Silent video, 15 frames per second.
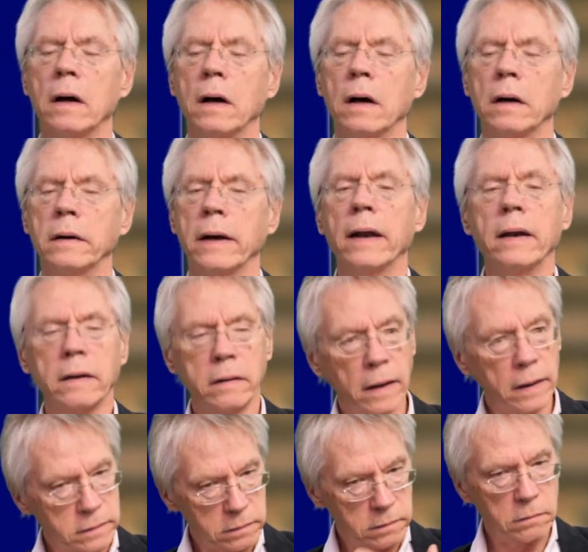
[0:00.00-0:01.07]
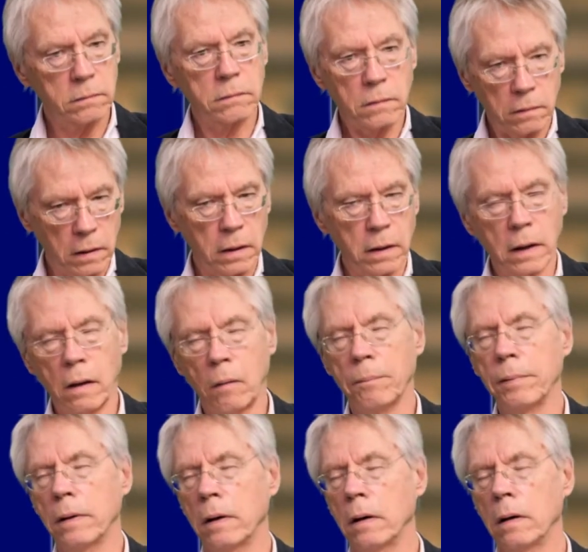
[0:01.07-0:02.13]
yet it does help
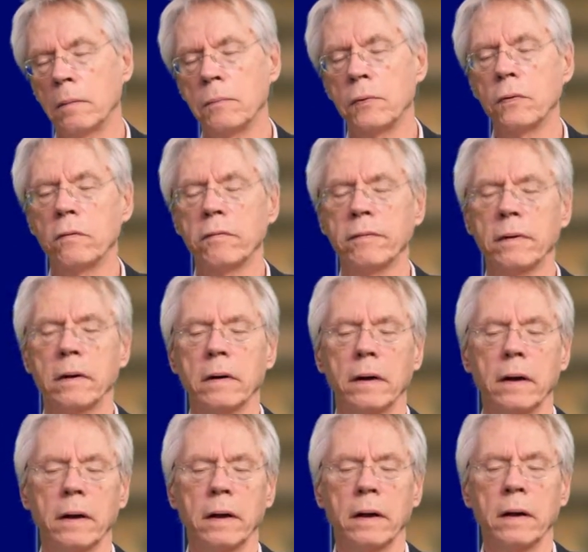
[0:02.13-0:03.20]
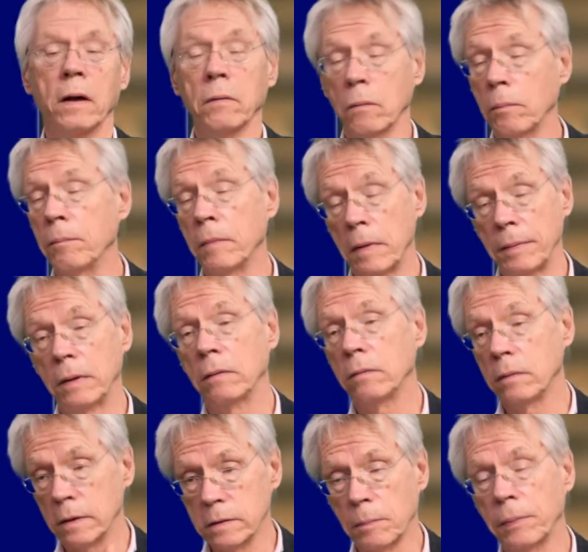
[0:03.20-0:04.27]
improve and maybe
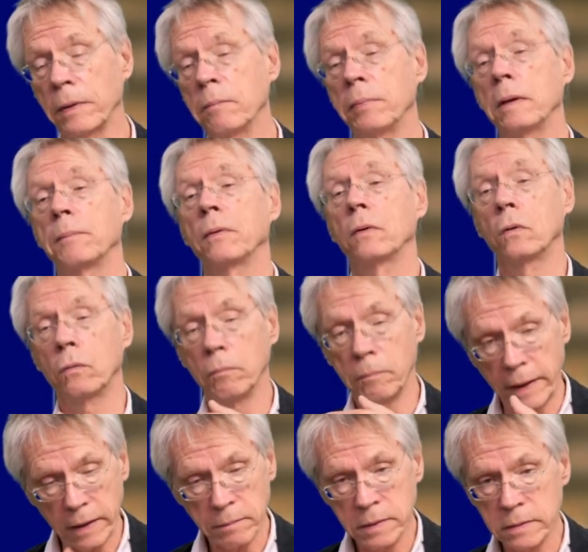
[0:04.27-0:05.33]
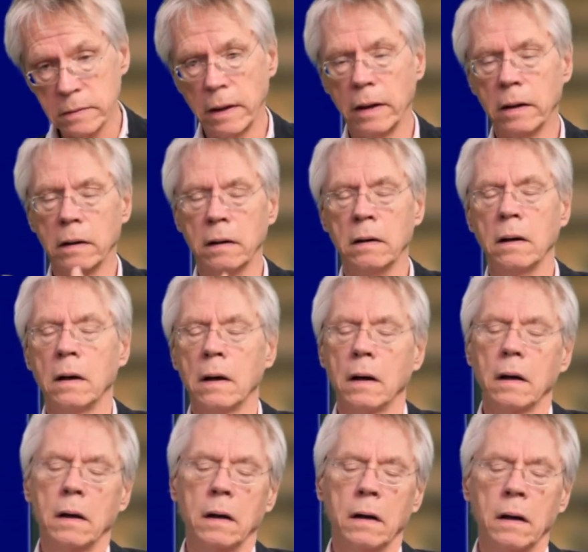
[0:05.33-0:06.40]
discipline people who made a mistake and
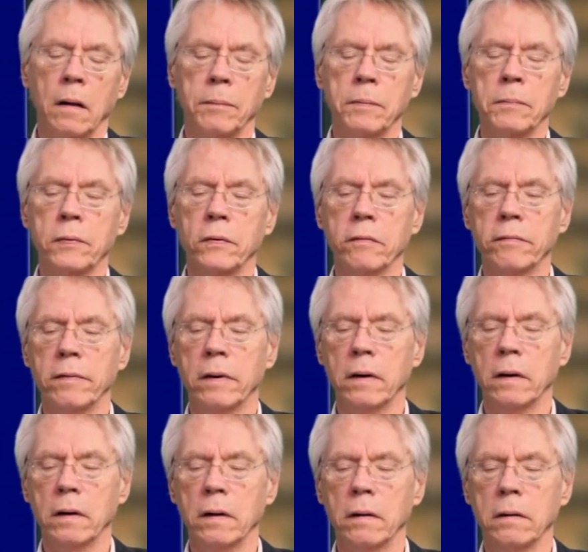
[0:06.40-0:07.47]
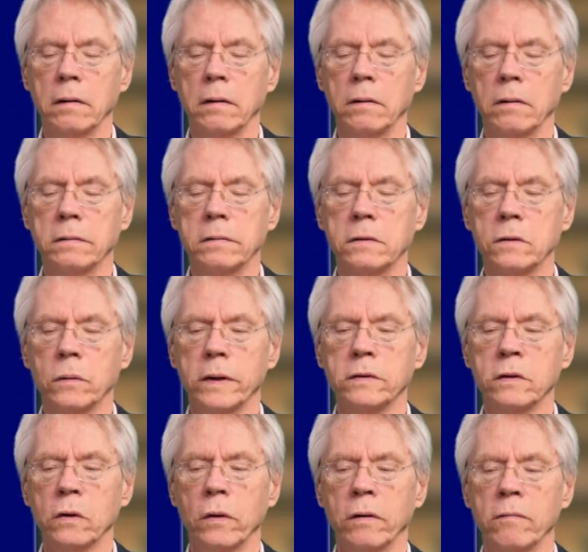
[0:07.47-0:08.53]
help improve the
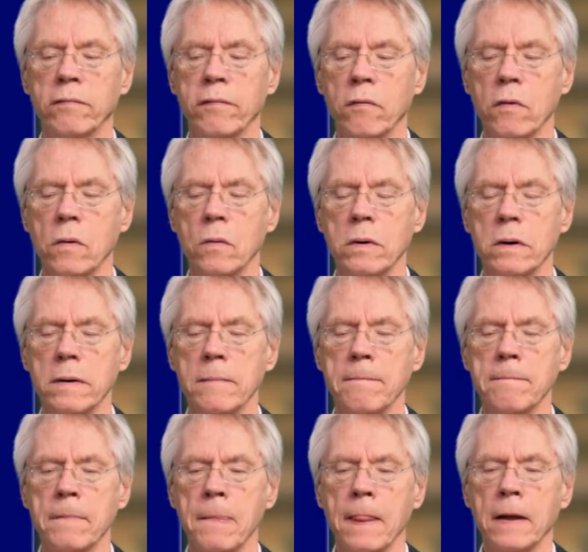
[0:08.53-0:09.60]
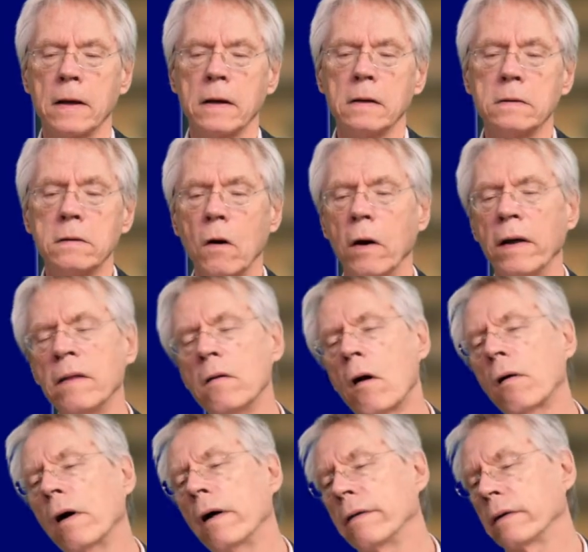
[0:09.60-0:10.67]
situation going forward. So, and there
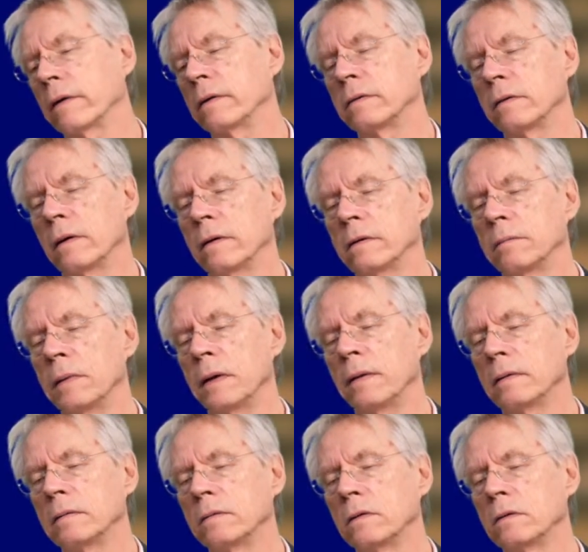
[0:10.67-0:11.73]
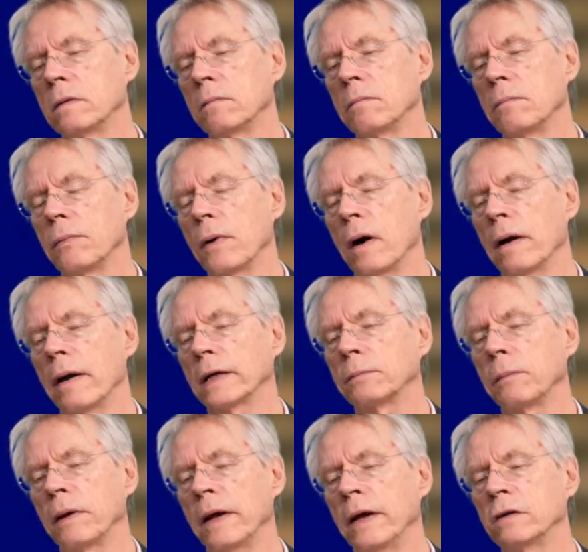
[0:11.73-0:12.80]
are other concerns. I mean, this is just a broad
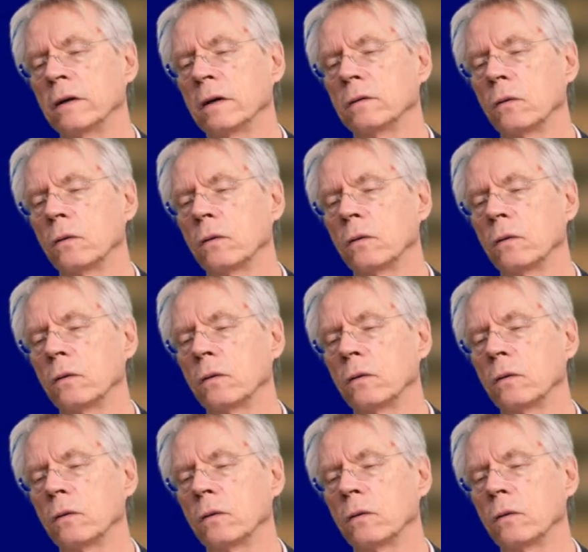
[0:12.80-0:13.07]
explanation as to